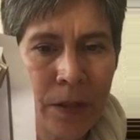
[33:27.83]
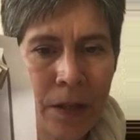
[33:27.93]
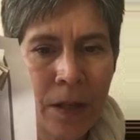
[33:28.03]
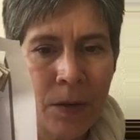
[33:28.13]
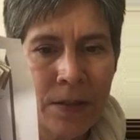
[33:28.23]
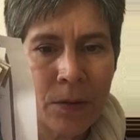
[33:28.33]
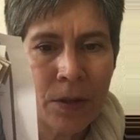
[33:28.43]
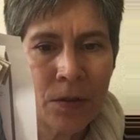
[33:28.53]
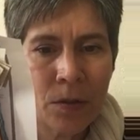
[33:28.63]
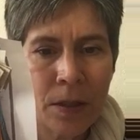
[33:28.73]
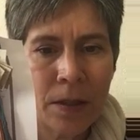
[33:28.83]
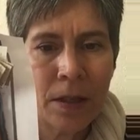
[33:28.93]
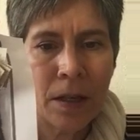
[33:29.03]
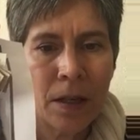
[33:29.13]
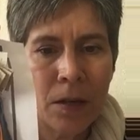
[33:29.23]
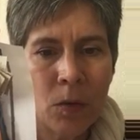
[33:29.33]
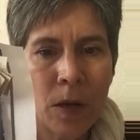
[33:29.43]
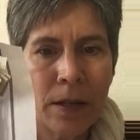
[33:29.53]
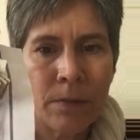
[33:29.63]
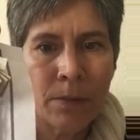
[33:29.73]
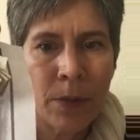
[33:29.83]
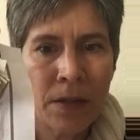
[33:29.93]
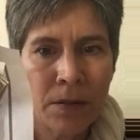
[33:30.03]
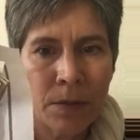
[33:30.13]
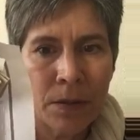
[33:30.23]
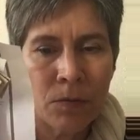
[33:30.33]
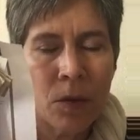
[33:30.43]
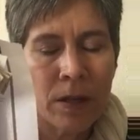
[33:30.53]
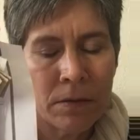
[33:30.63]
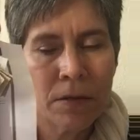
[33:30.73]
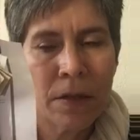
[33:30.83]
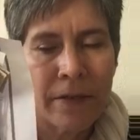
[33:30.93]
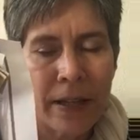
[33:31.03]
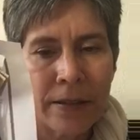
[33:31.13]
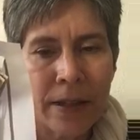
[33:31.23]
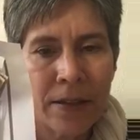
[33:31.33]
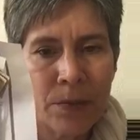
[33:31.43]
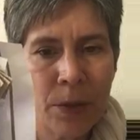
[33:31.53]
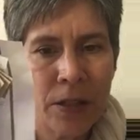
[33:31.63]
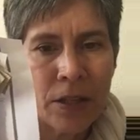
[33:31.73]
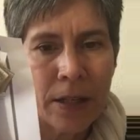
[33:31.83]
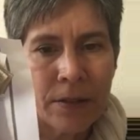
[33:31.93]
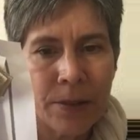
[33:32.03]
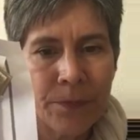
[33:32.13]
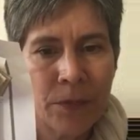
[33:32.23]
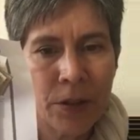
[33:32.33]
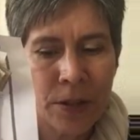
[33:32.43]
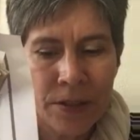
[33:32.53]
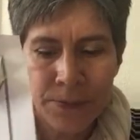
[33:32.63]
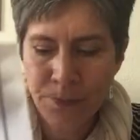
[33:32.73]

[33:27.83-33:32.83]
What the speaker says: Anyways, I want to do one Valentine's project. So there it is.